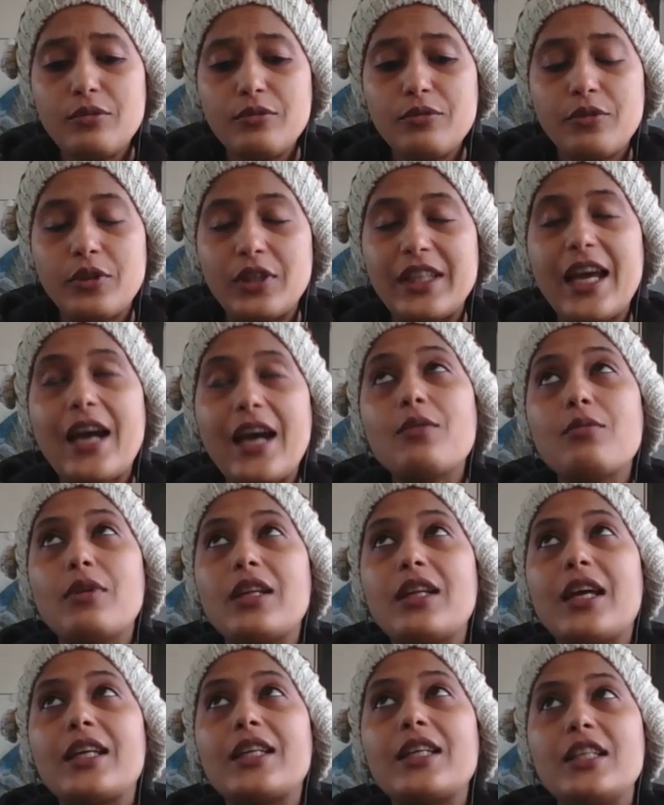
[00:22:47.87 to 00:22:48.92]
for that one,
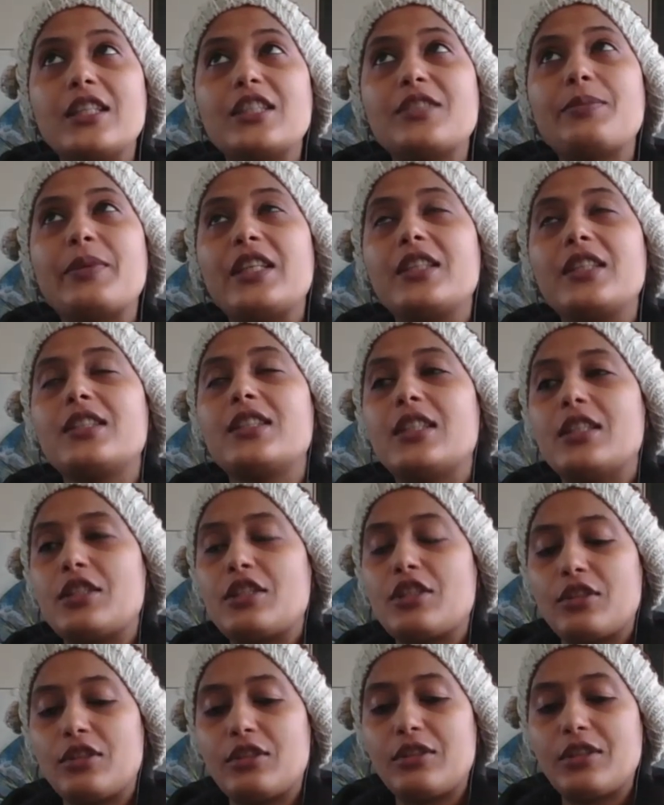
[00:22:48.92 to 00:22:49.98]
like he speaks
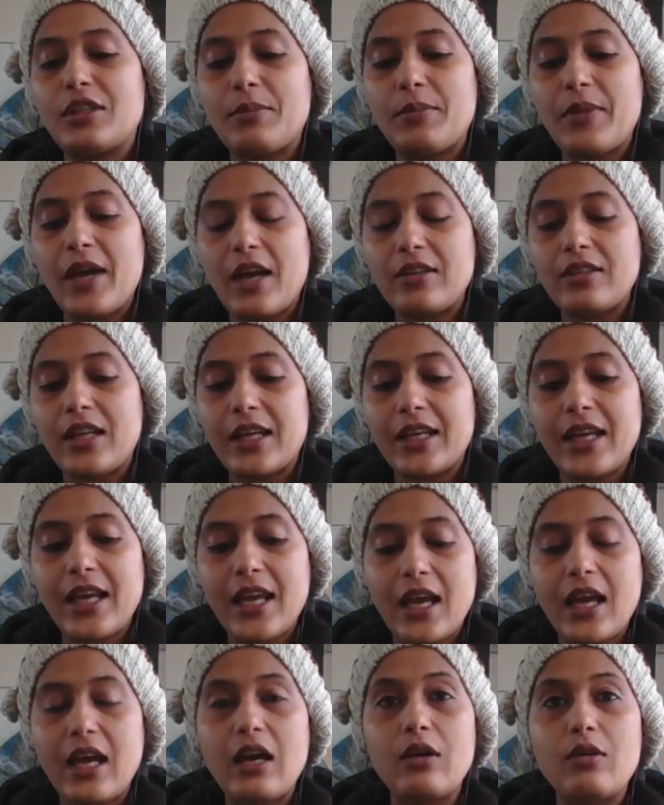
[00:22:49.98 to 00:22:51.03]
into about like
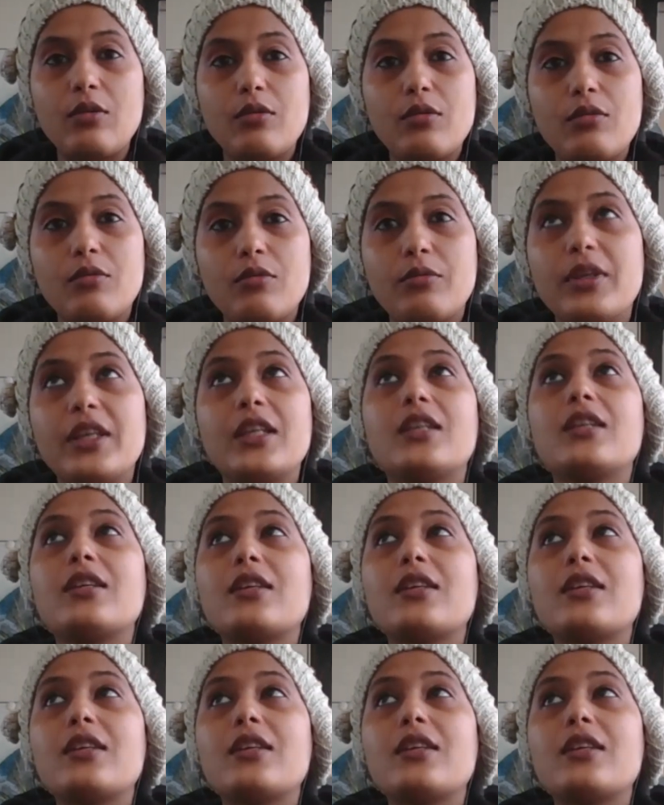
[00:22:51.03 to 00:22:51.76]
how we